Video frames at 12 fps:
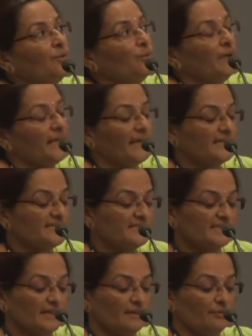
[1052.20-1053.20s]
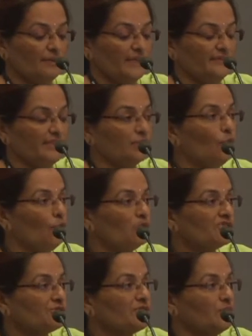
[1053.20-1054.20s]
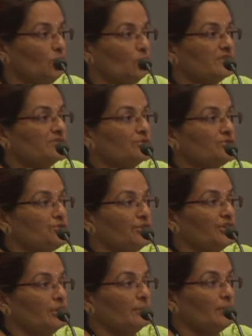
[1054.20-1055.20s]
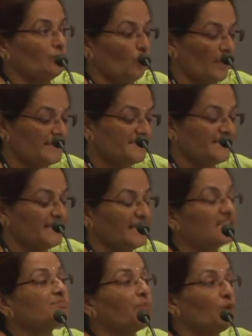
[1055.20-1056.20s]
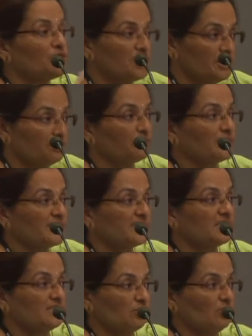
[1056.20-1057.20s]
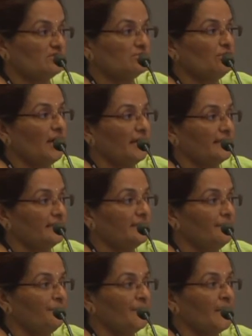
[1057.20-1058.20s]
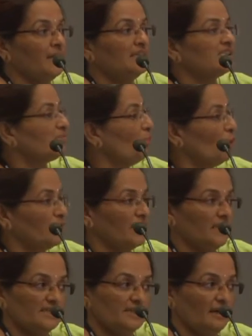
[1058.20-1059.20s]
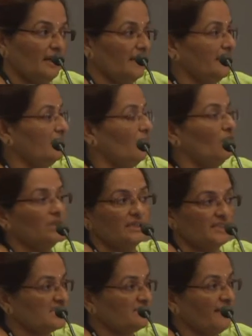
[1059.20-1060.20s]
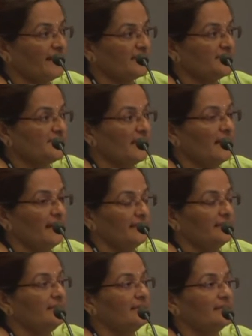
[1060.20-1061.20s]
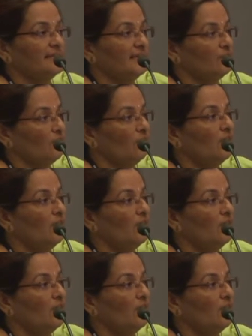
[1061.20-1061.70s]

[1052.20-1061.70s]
Whereas when it goes to the lower socioeconomic, one is their exposure to risk is also higher. Smoking is high, all the risk factors are higher. Their